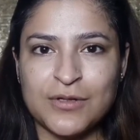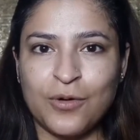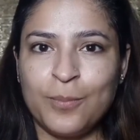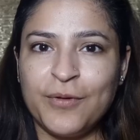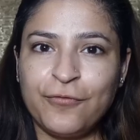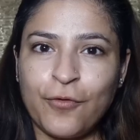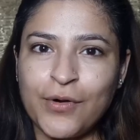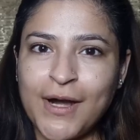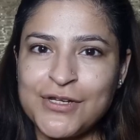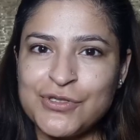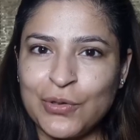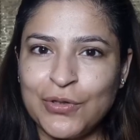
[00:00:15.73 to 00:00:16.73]
So before
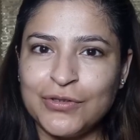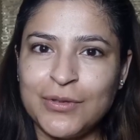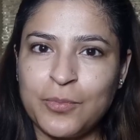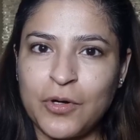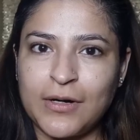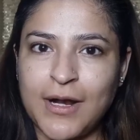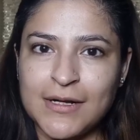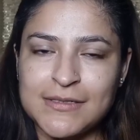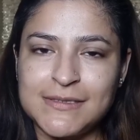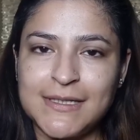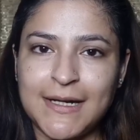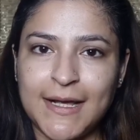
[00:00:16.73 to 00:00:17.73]
I show you the
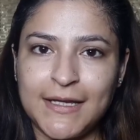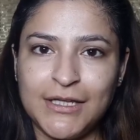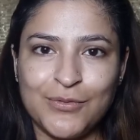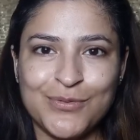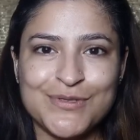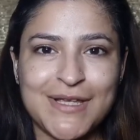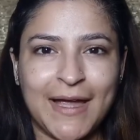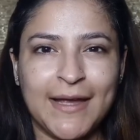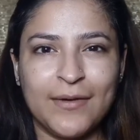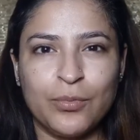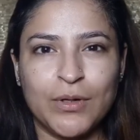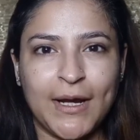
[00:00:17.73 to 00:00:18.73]
products that I use,
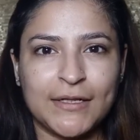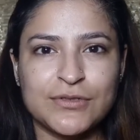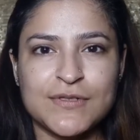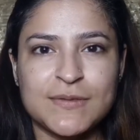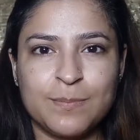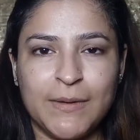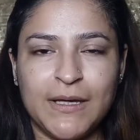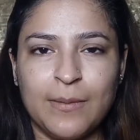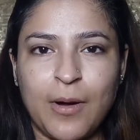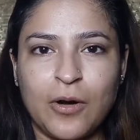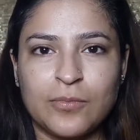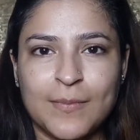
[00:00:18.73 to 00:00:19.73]
I would like to speak
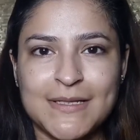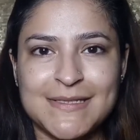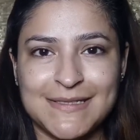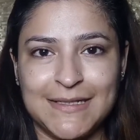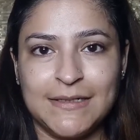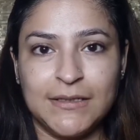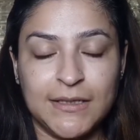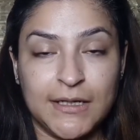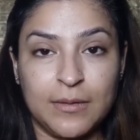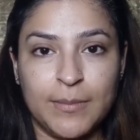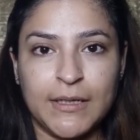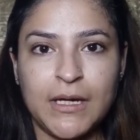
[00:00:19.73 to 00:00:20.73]
about my skin a
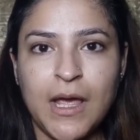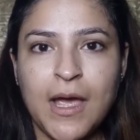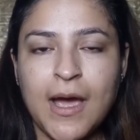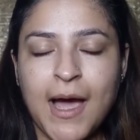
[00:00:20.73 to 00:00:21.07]
little bit.